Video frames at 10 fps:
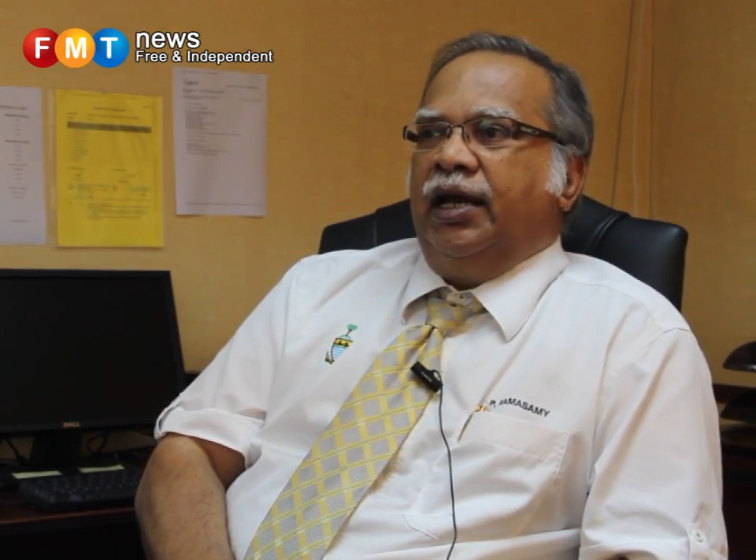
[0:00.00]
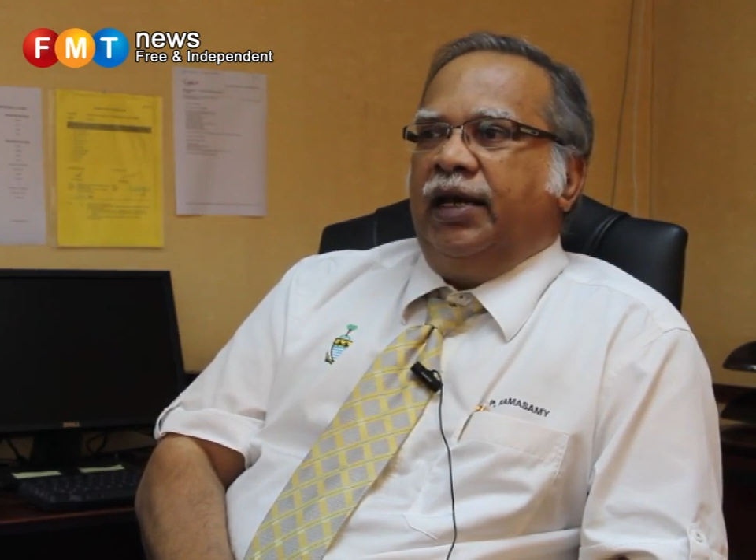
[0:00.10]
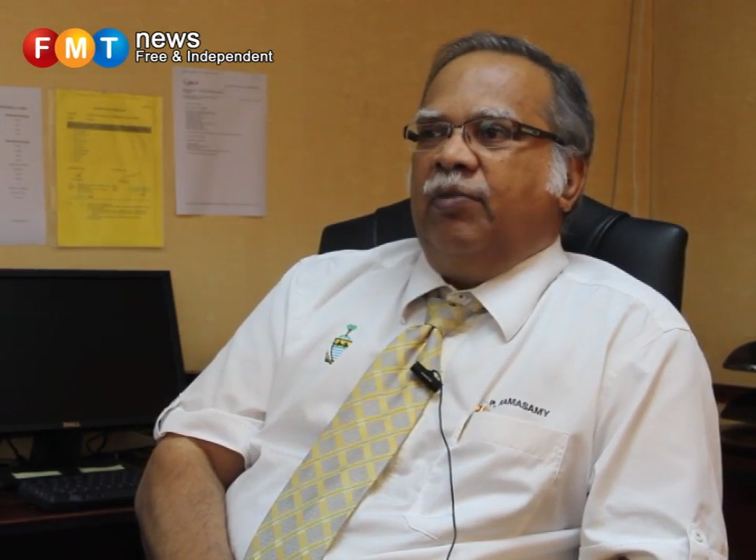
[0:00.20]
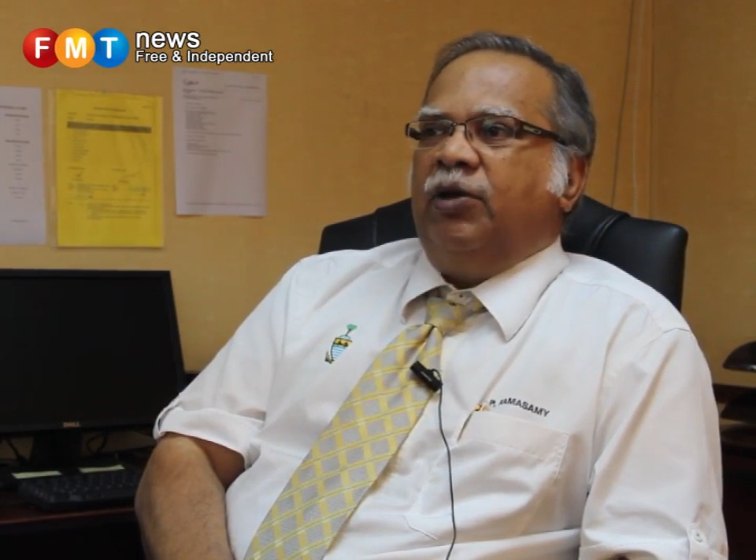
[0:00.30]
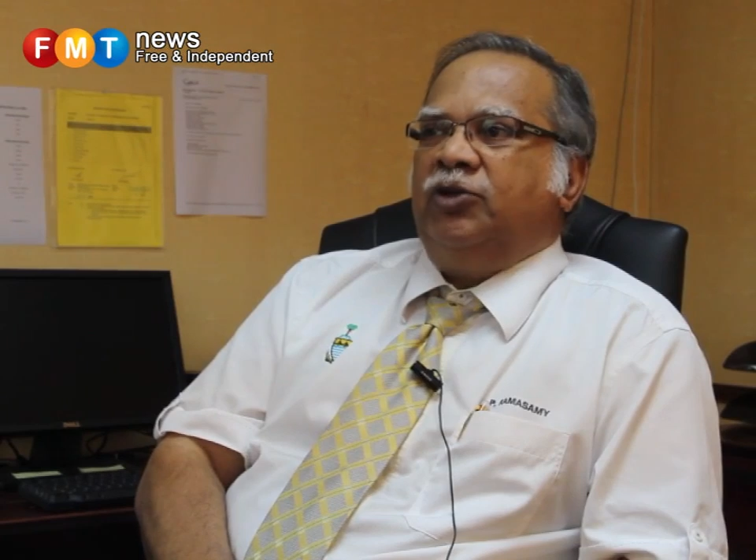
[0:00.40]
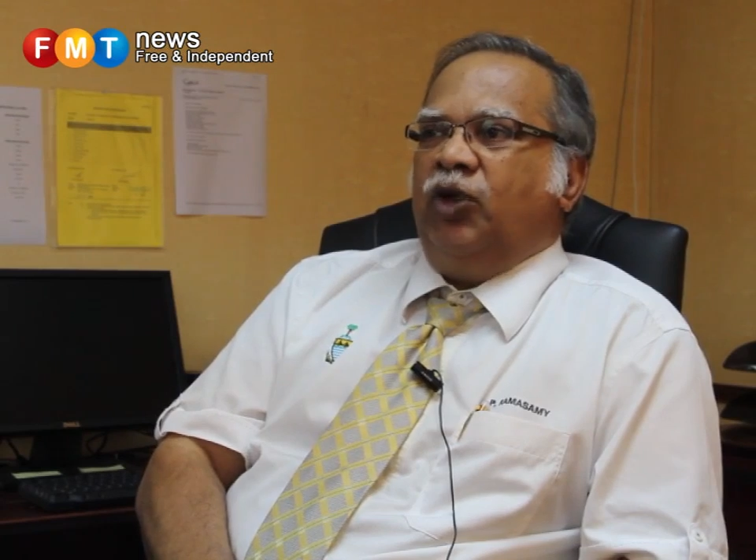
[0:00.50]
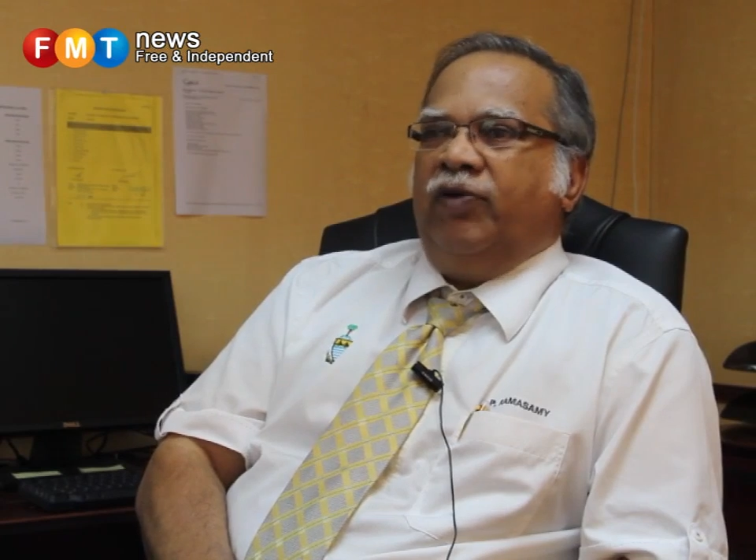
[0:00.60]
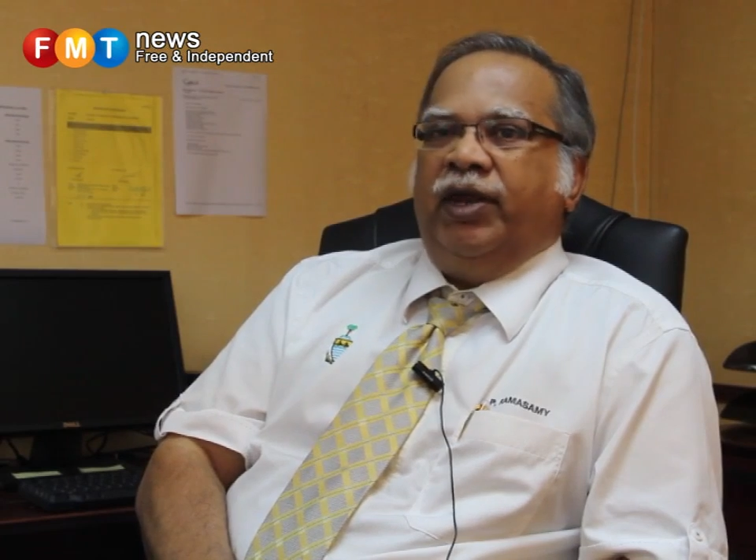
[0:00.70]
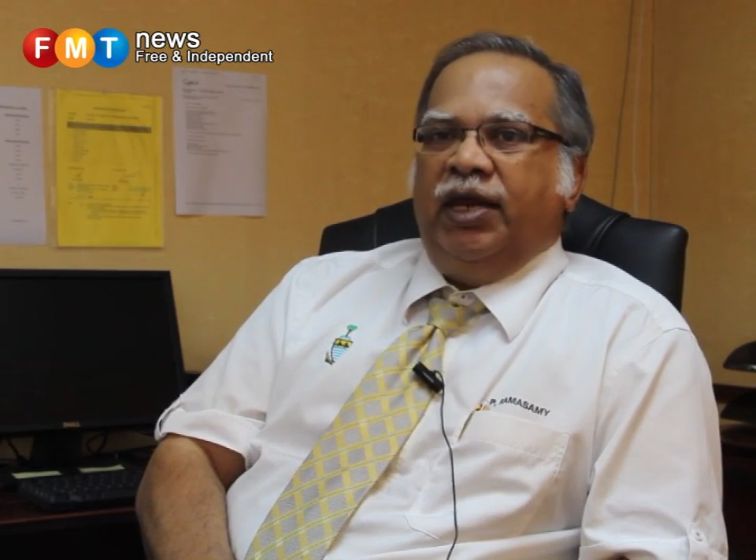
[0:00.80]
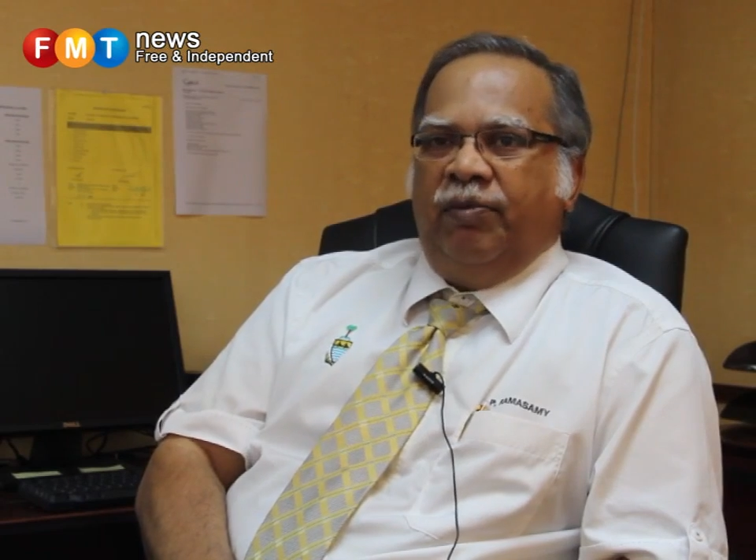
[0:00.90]
Tamil should
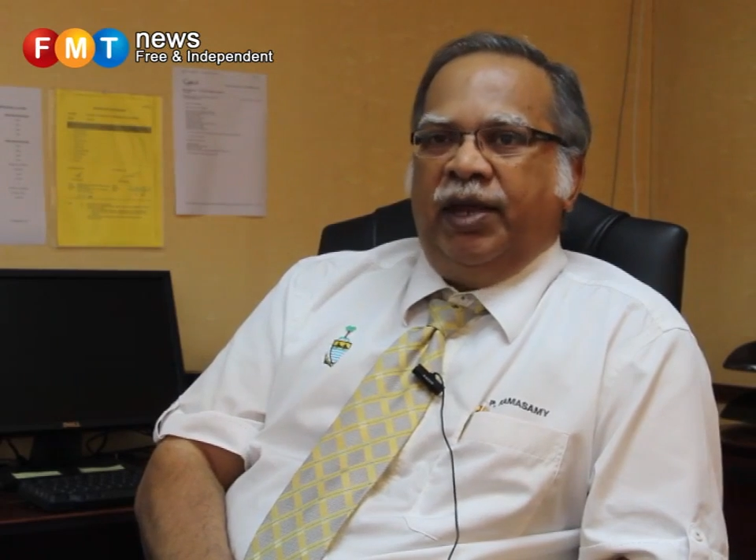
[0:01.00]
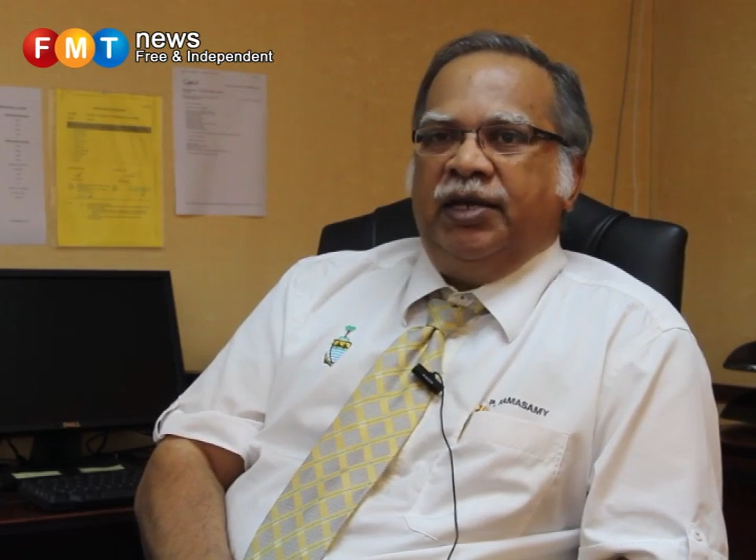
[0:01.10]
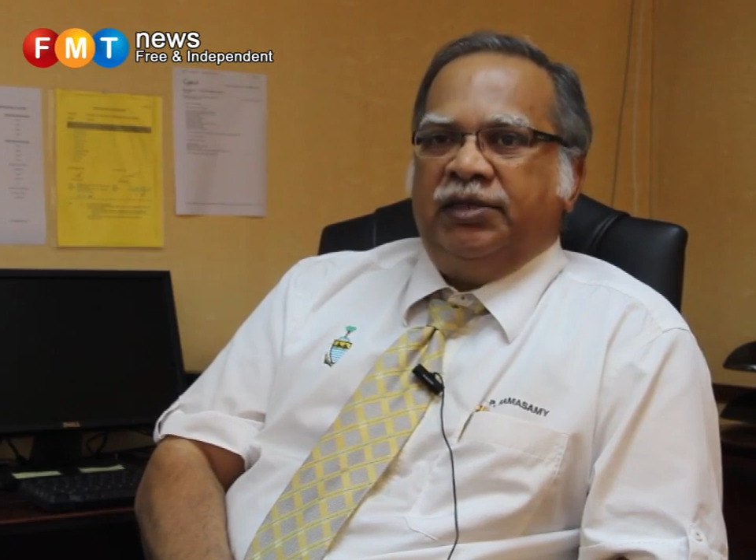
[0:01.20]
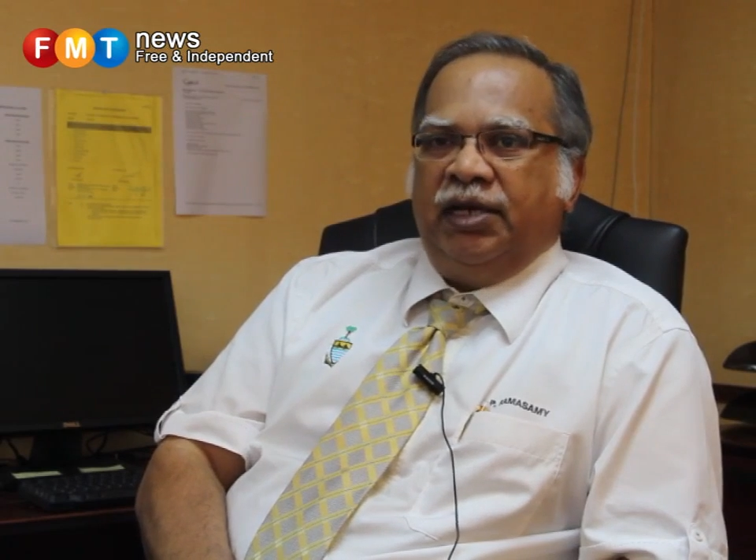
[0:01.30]
have an independent